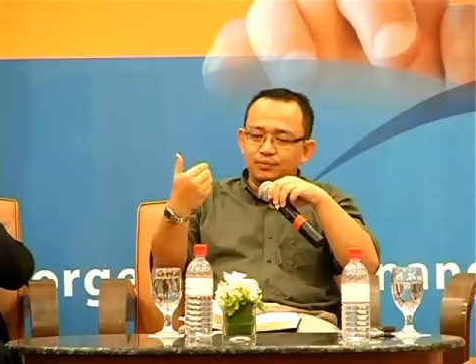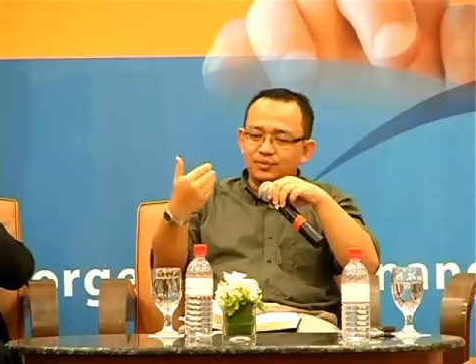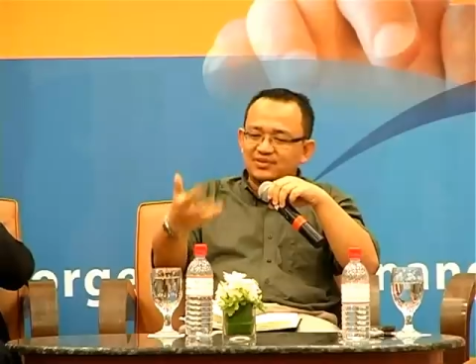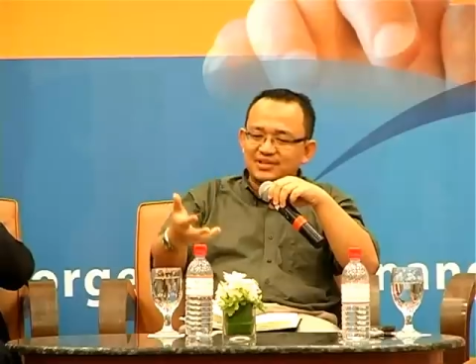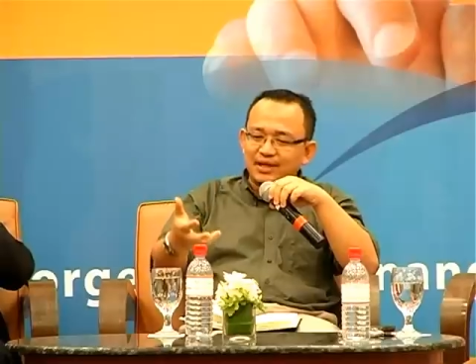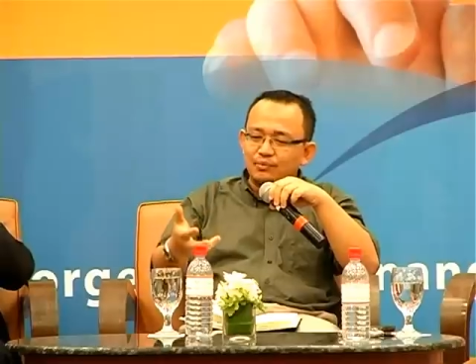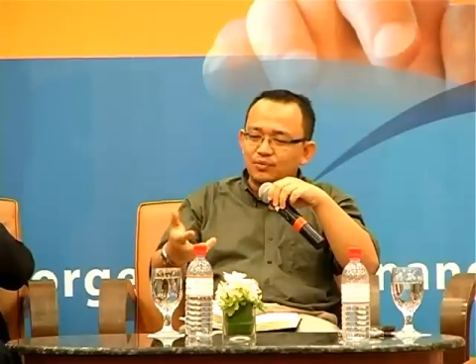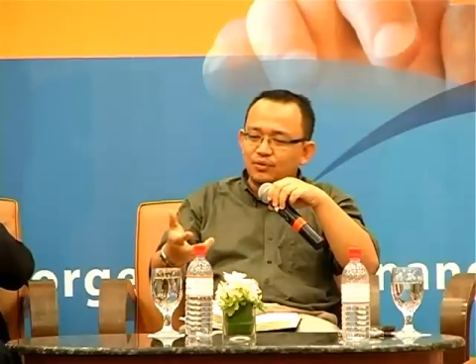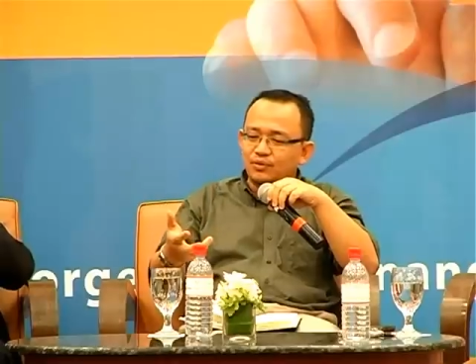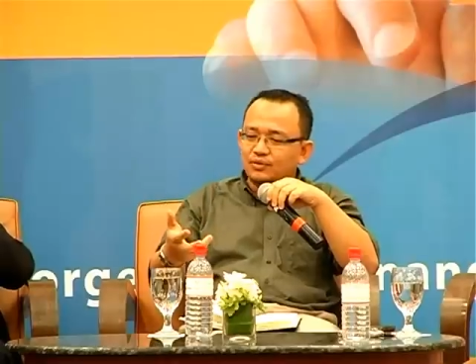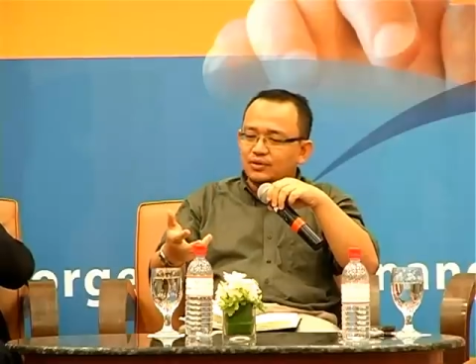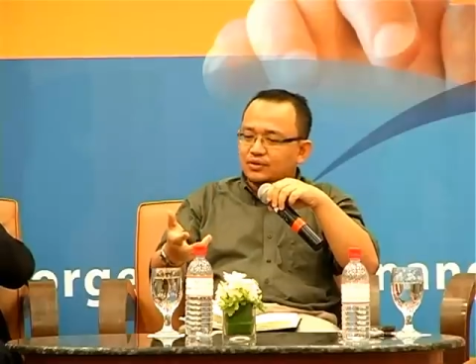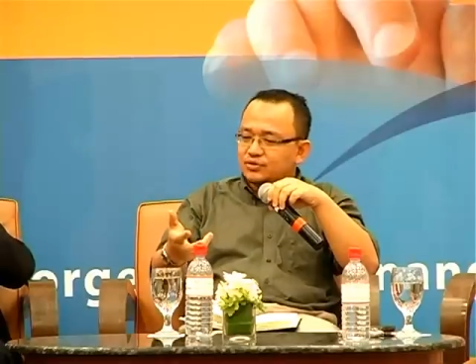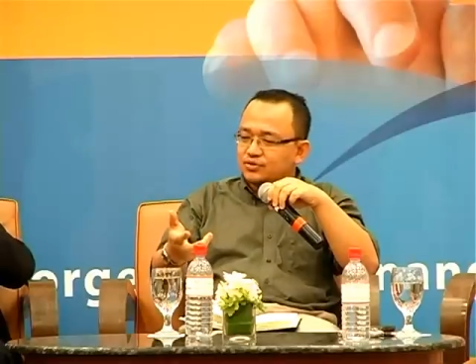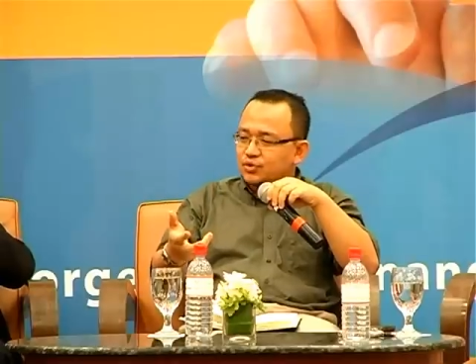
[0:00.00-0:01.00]
with some
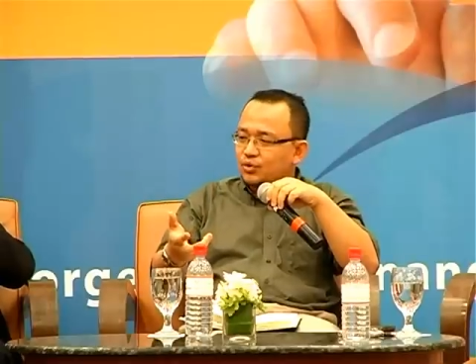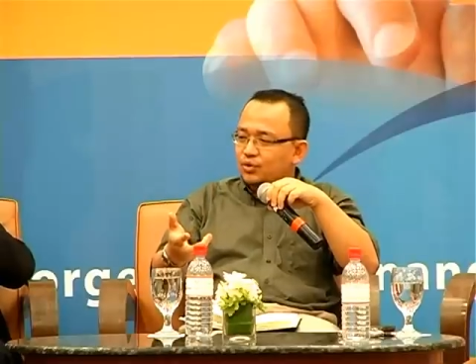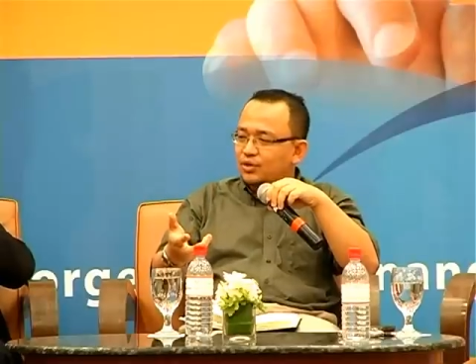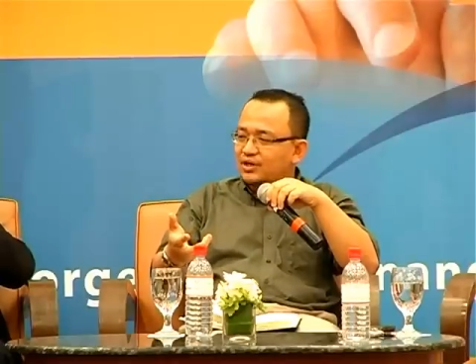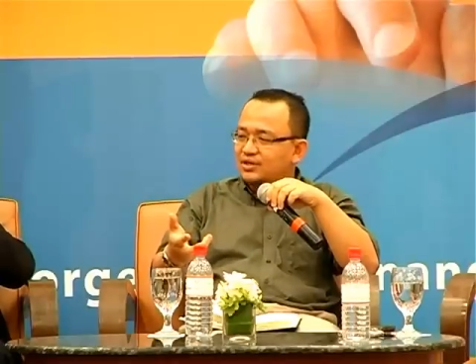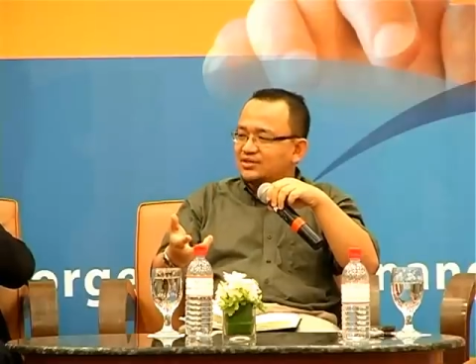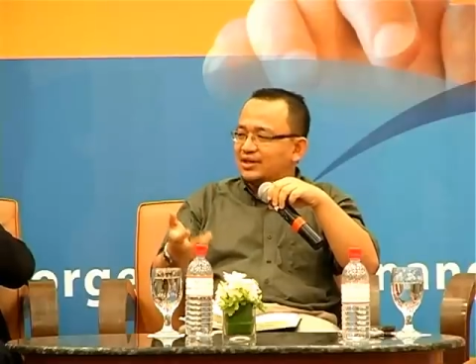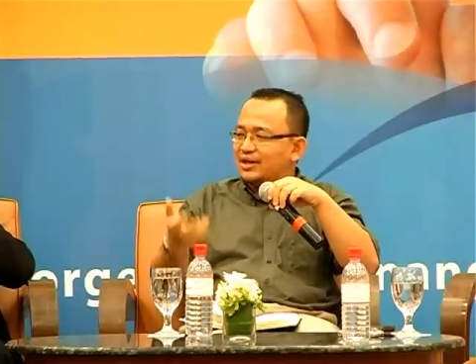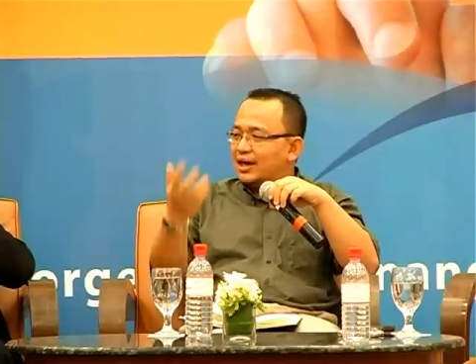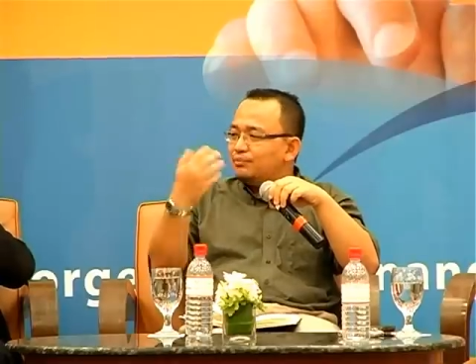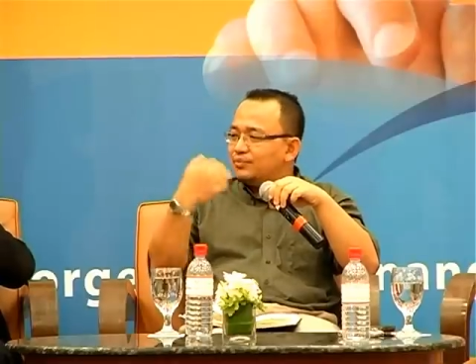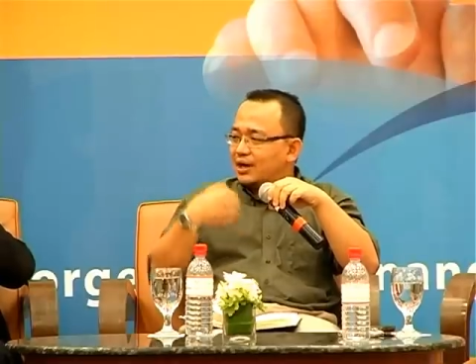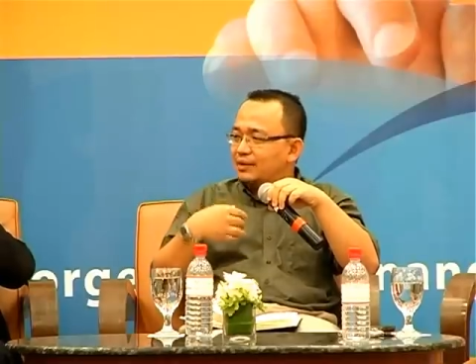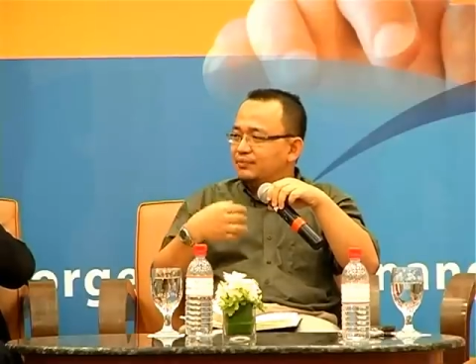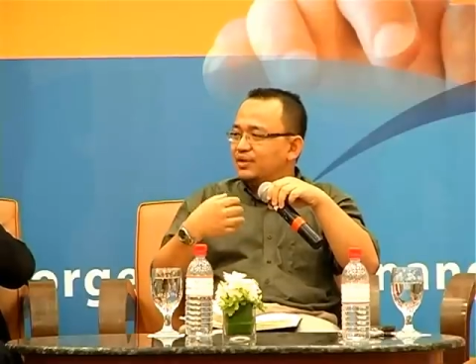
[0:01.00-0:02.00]
scholars, and
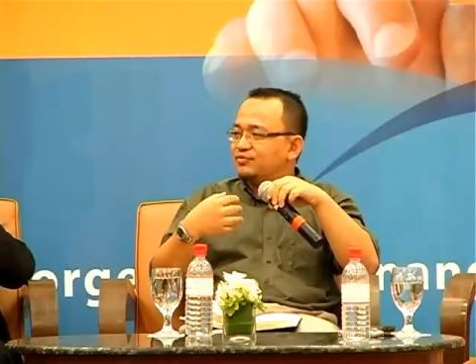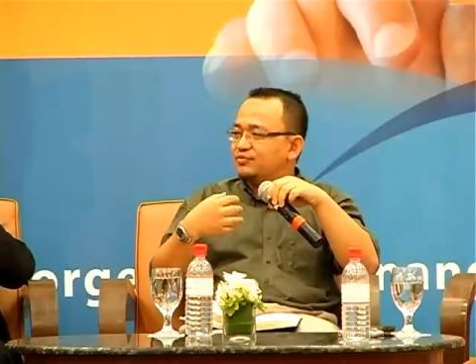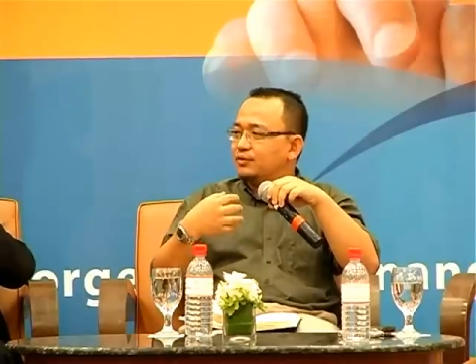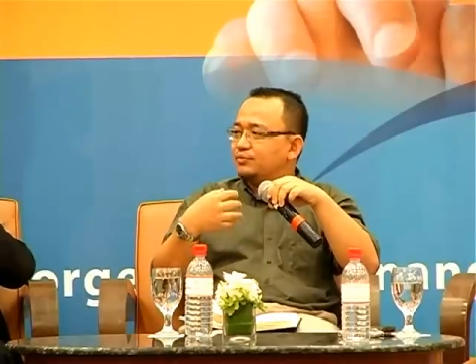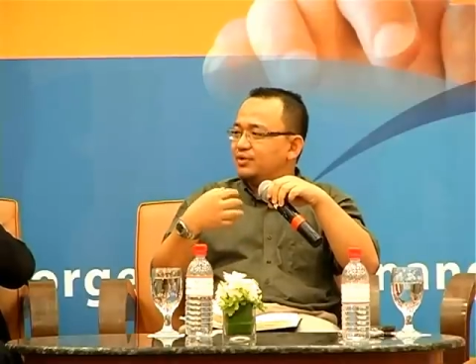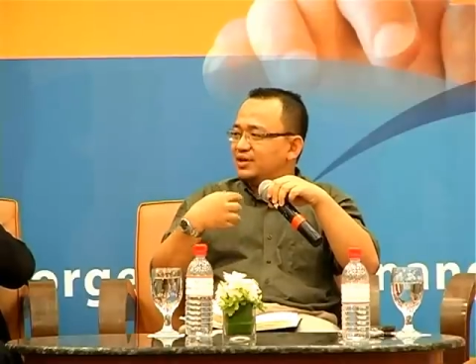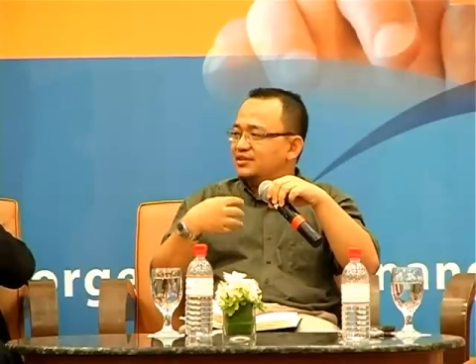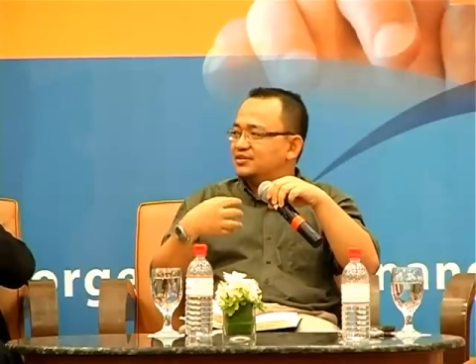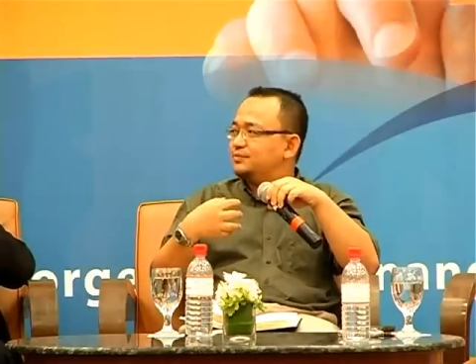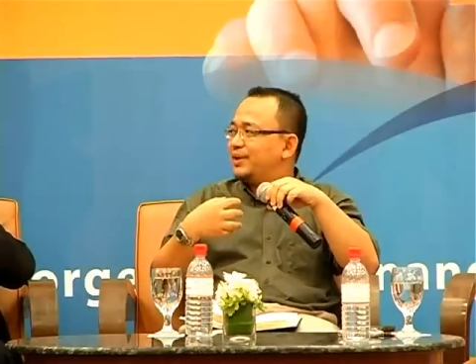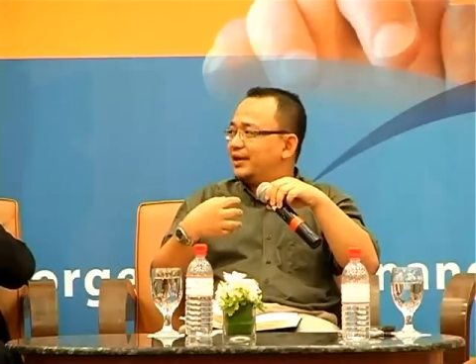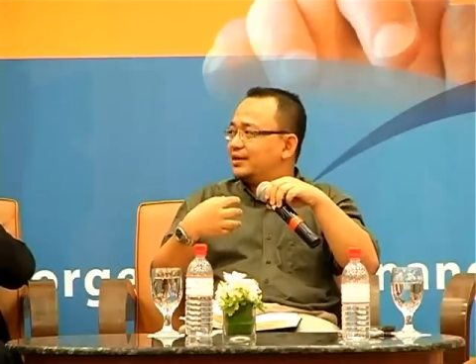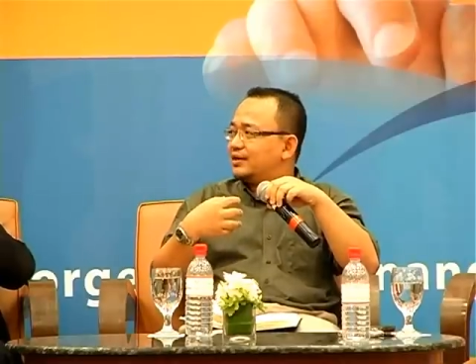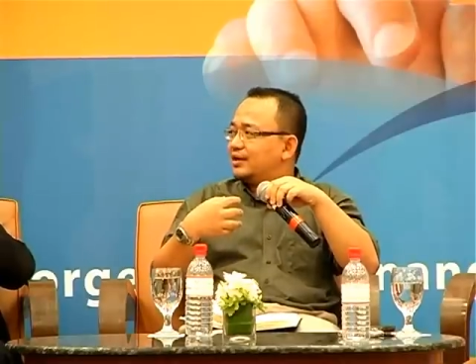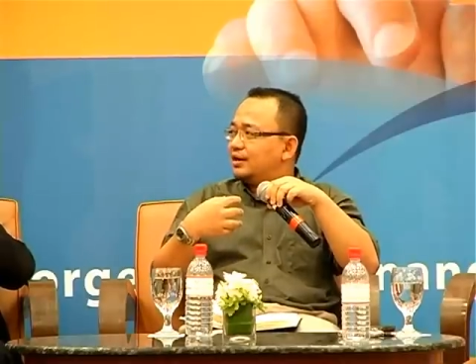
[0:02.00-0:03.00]
I'm coming from religious
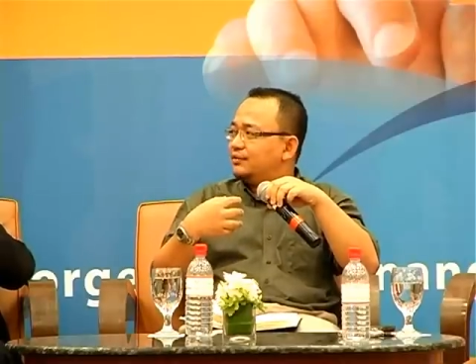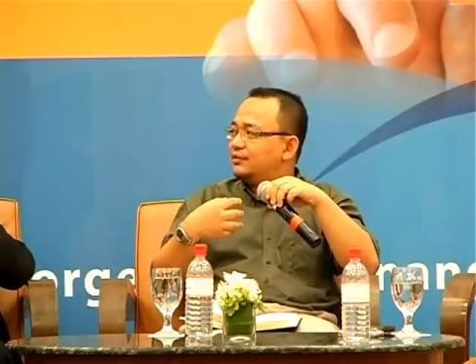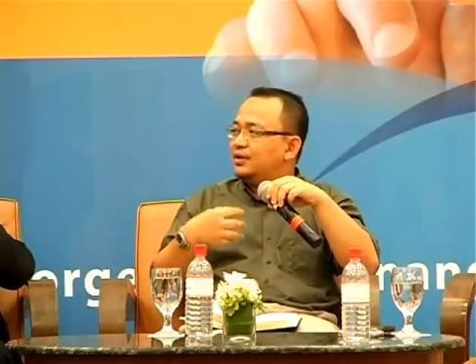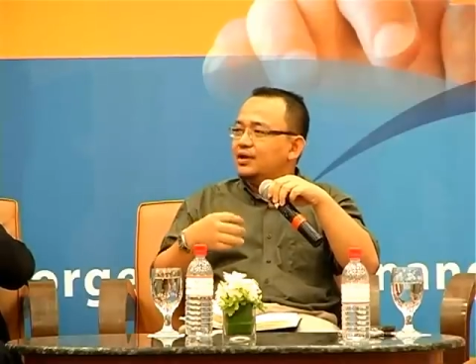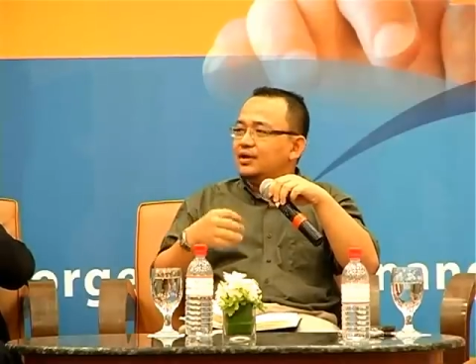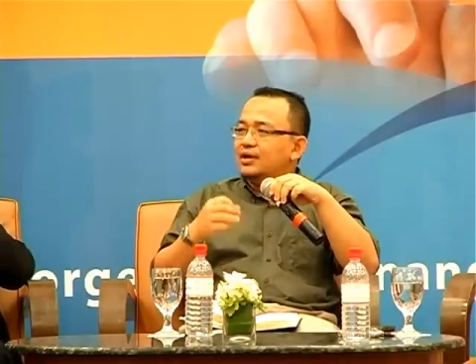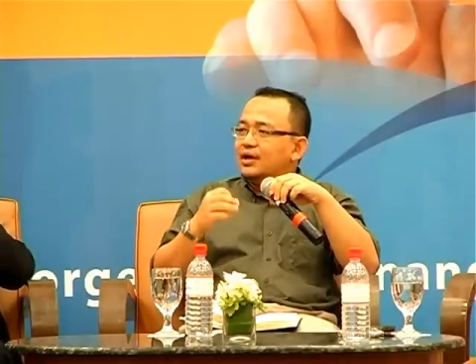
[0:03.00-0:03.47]
background,